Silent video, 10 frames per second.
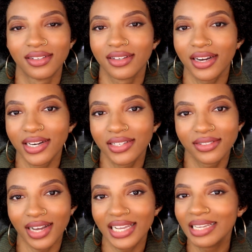girl,
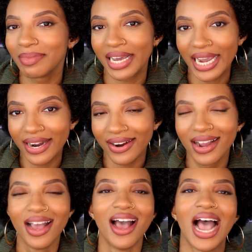I need my hair.
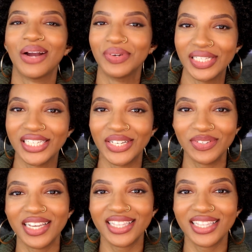I really don't need